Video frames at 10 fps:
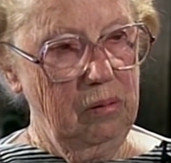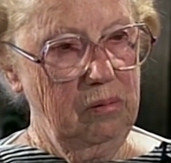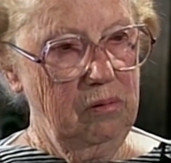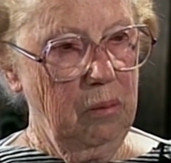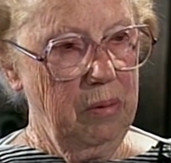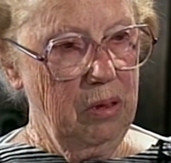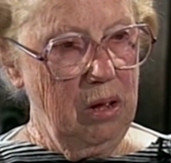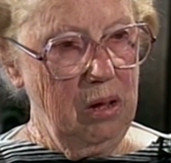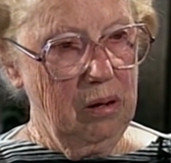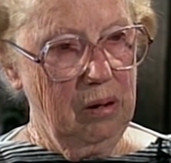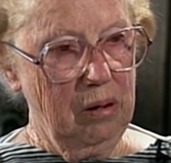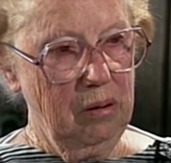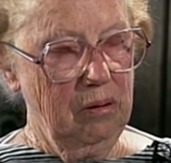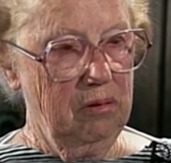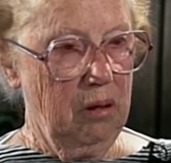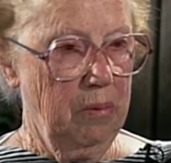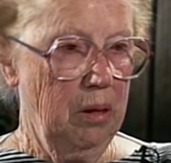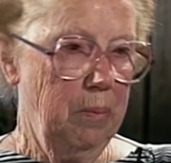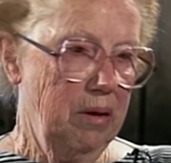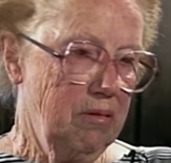some of
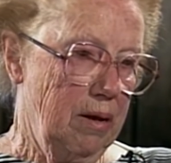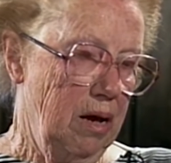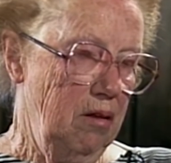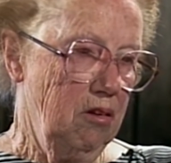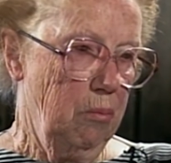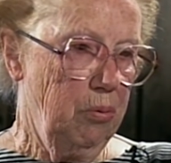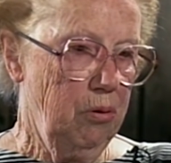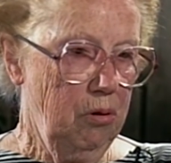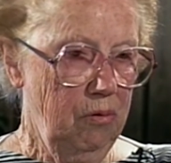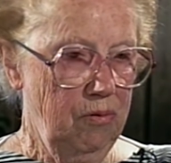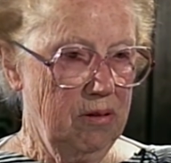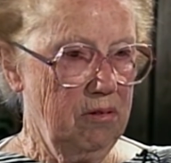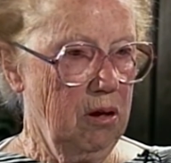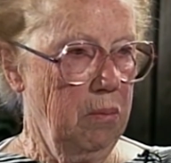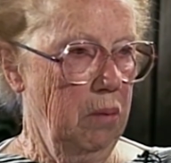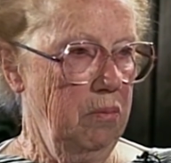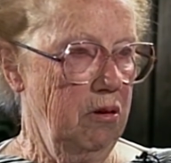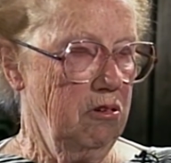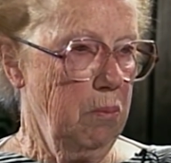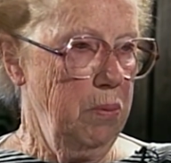the bus lines improved and some of them
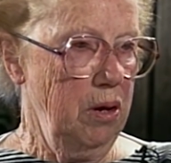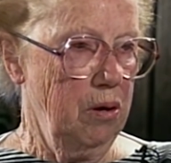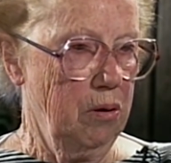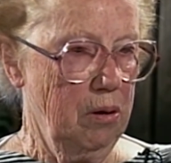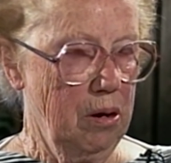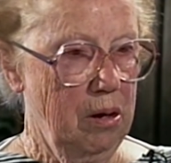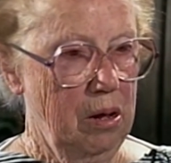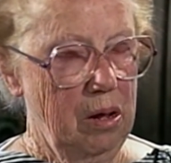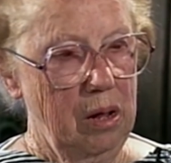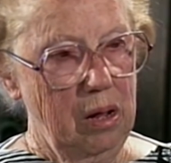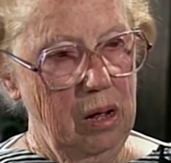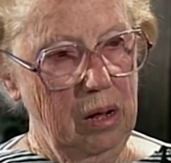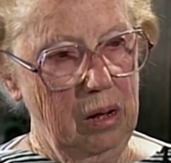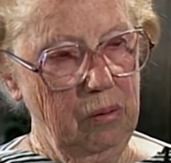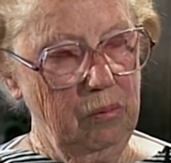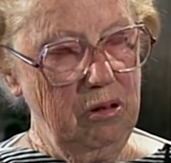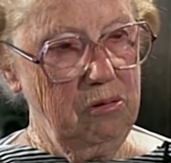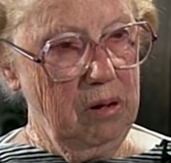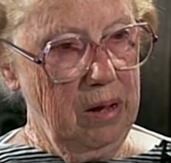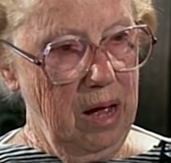disappeared. We
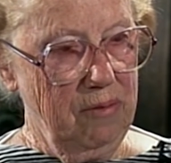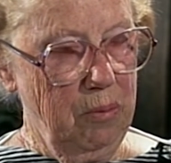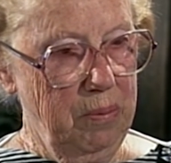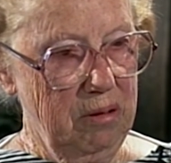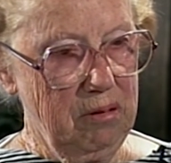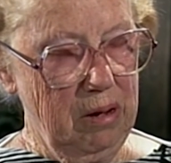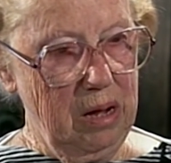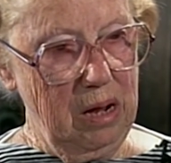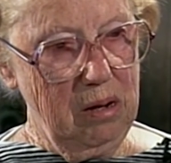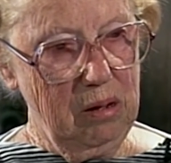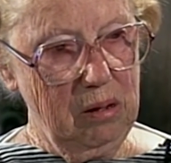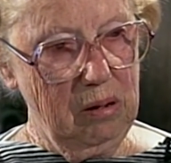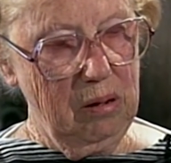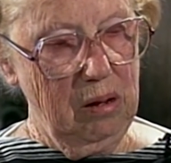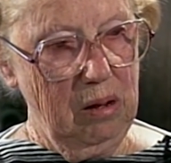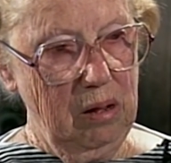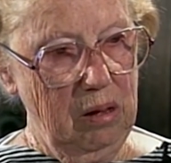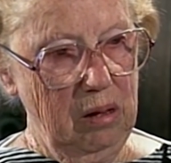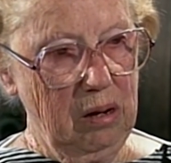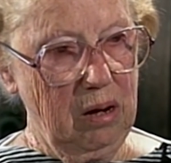still have a bus line
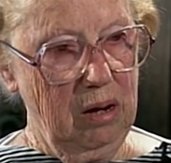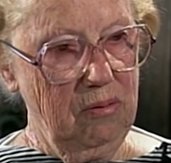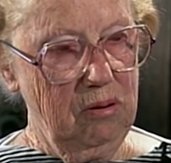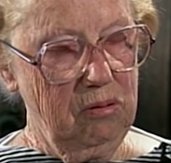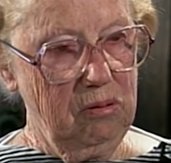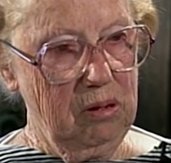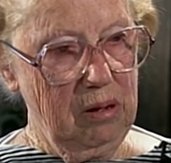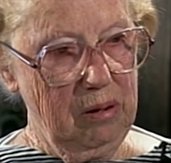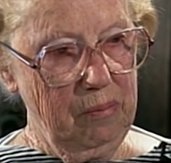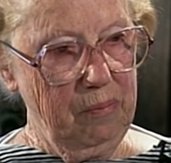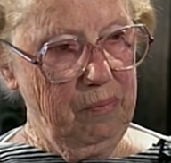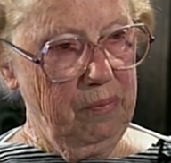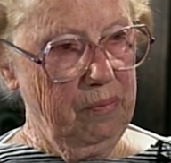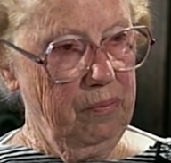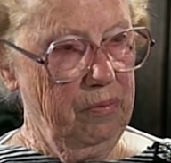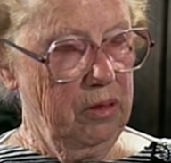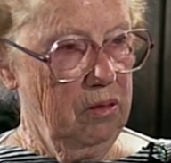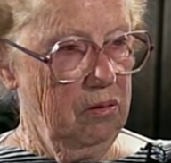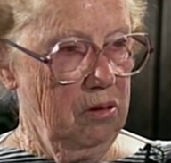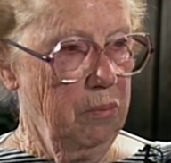that covers
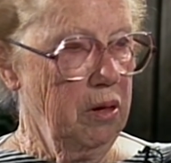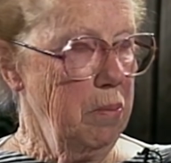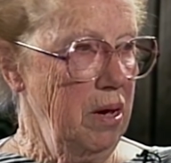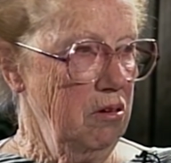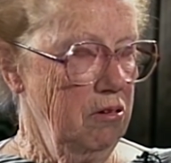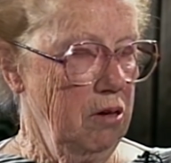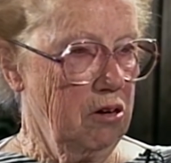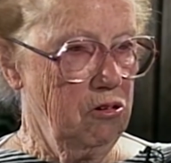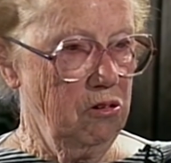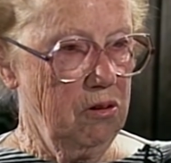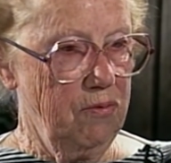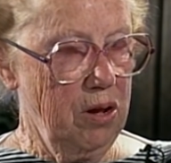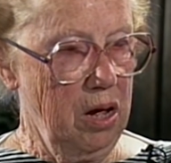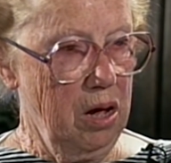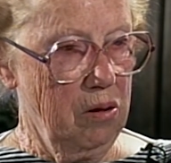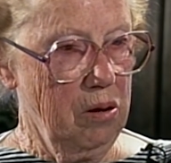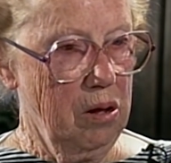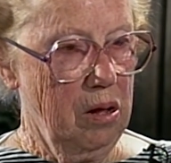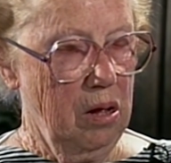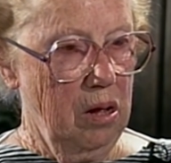some of the main sections of town.
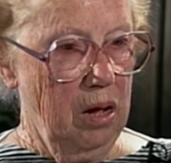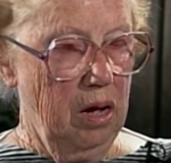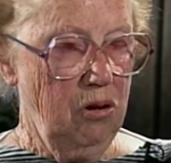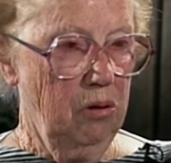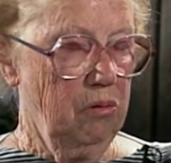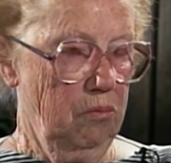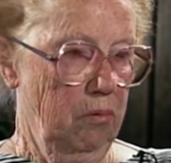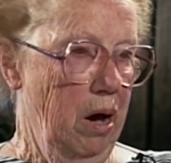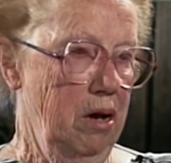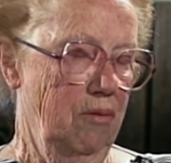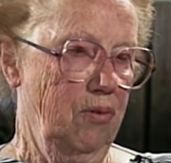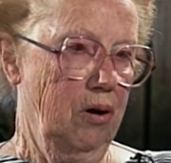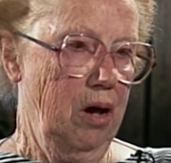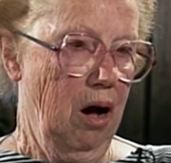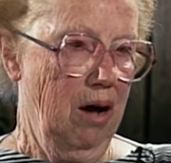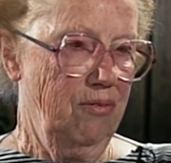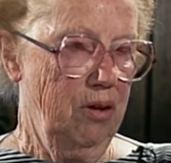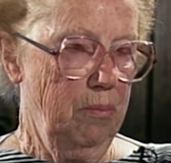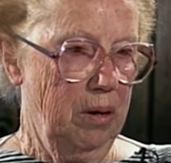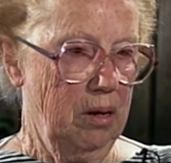I don't ride it very
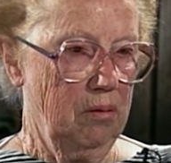often, but